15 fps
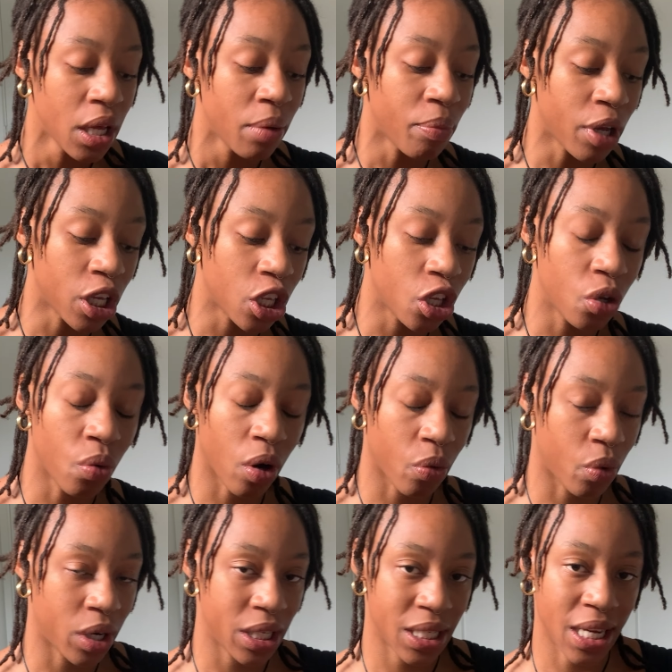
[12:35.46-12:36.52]
But you are
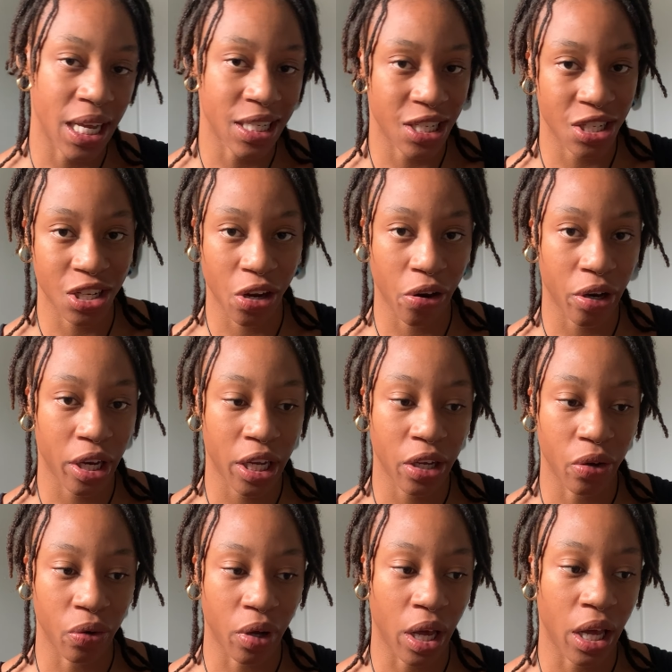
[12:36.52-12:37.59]
what is necessary,
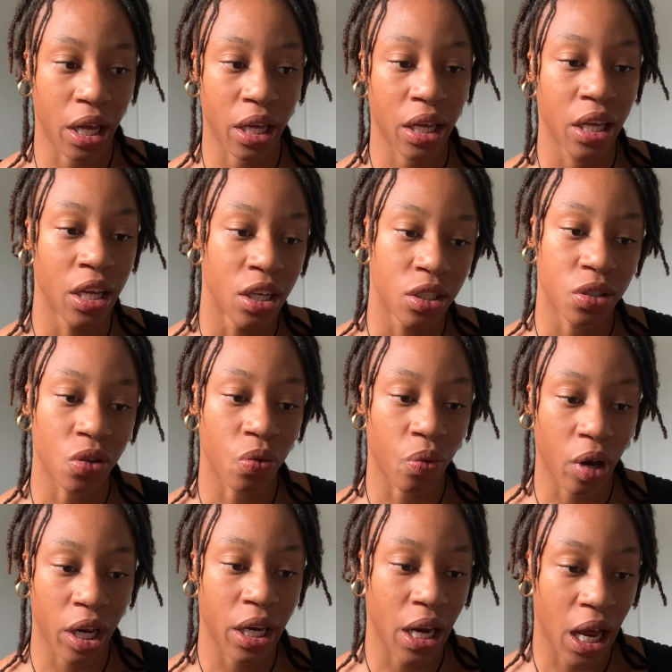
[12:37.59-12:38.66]
okay? So
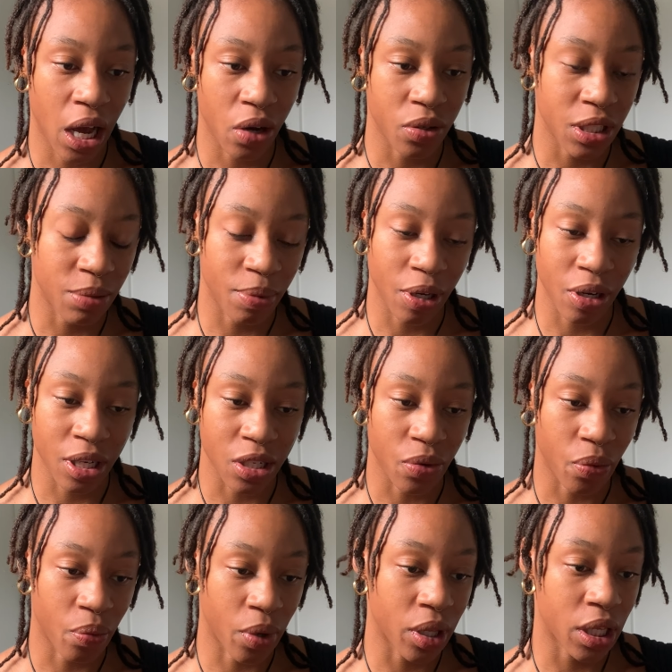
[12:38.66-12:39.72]
right now spirit is
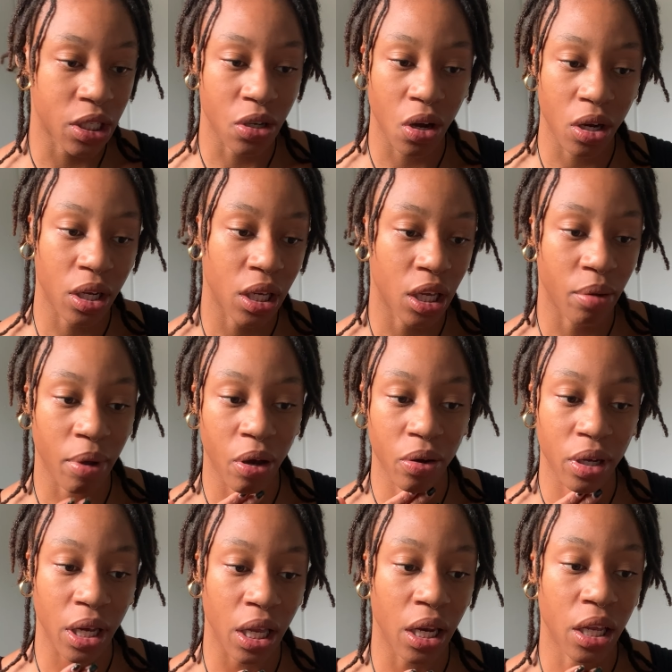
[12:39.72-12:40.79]
really talking
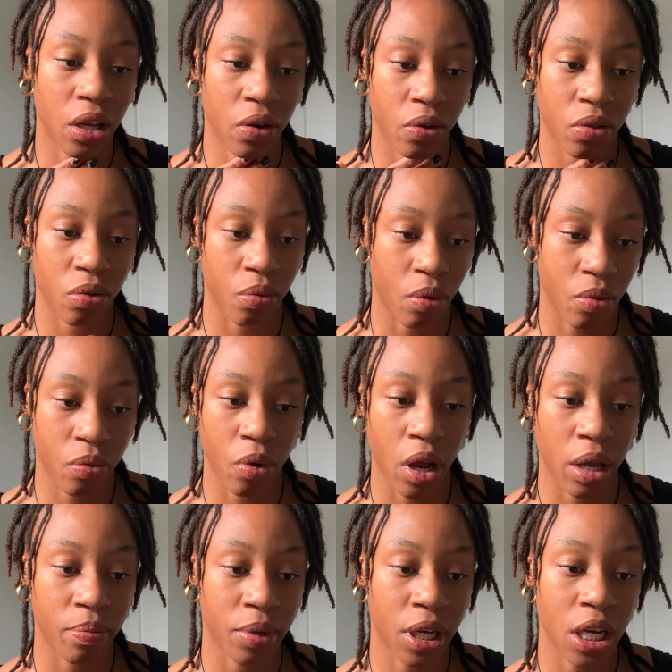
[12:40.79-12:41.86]
about getting your throat
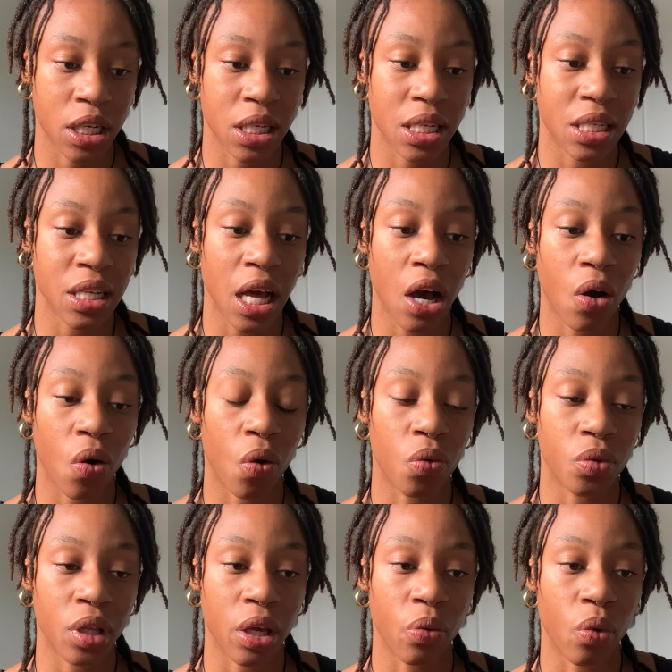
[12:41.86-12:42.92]
right because it's not
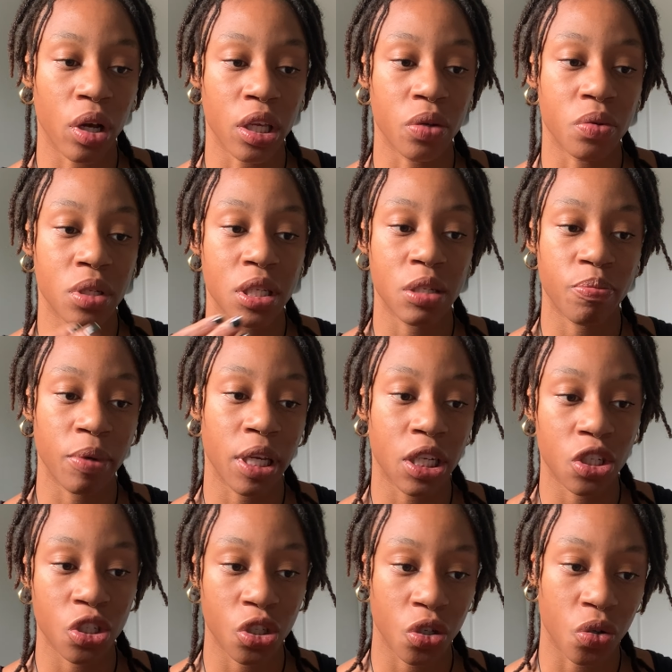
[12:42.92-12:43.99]
only what you speak
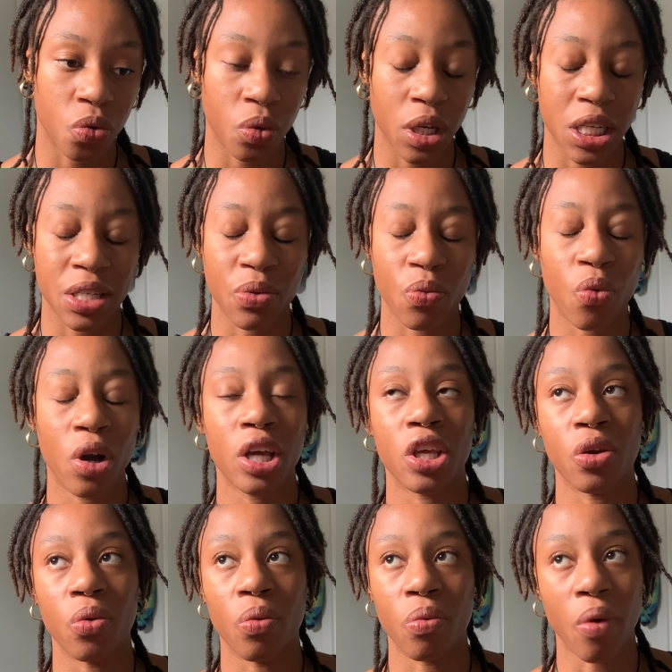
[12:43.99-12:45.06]
to, it's what
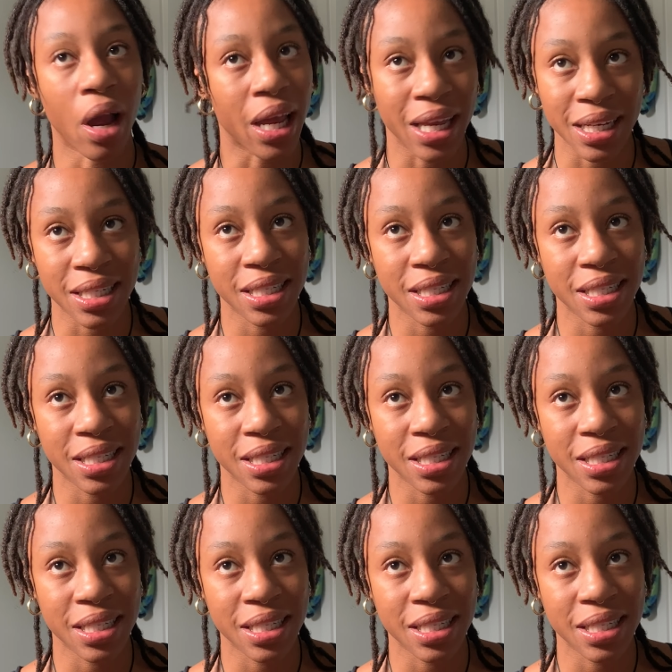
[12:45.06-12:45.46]
you write.